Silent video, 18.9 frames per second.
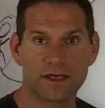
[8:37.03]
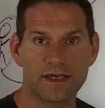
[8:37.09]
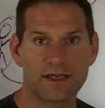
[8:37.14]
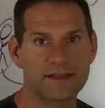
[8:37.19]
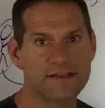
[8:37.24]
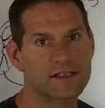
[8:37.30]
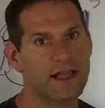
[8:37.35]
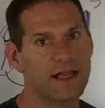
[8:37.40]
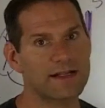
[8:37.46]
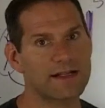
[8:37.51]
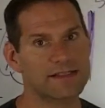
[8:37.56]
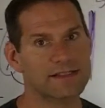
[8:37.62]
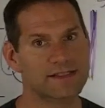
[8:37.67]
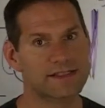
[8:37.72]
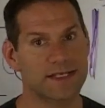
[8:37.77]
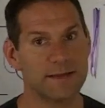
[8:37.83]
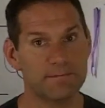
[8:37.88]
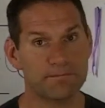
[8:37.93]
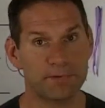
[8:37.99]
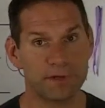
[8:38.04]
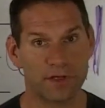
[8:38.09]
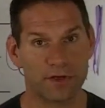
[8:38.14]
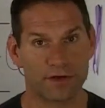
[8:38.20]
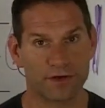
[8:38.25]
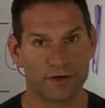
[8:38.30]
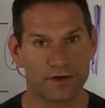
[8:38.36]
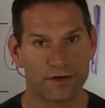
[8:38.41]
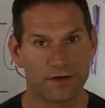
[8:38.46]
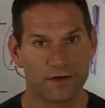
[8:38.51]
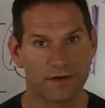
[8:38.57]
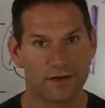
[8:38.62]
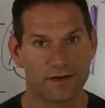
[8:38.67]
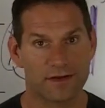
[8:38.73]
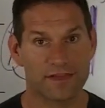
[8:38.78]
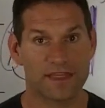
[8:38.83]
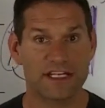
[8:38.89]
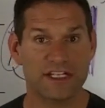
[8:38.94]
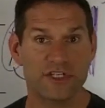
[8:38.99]
is a lot simpler
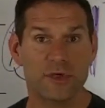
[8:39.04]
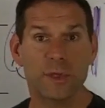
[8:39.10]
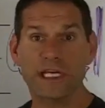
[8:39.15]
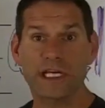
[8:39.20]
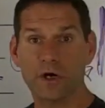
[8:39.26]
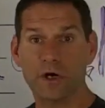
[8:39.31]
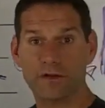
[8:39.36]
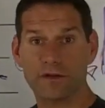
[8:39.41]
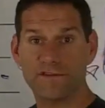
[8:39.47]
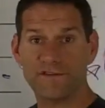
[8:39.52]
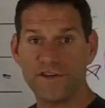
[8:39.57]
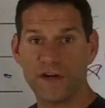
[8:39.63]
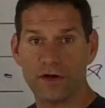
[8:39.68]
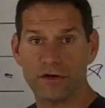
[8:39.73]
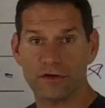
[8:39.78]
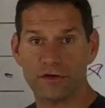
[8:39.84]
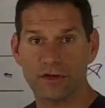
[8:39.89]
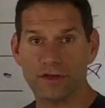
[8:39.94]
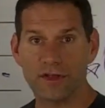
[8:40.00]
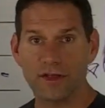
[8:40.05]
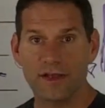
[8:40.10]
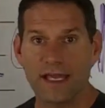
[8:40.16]
than doing it over the phone.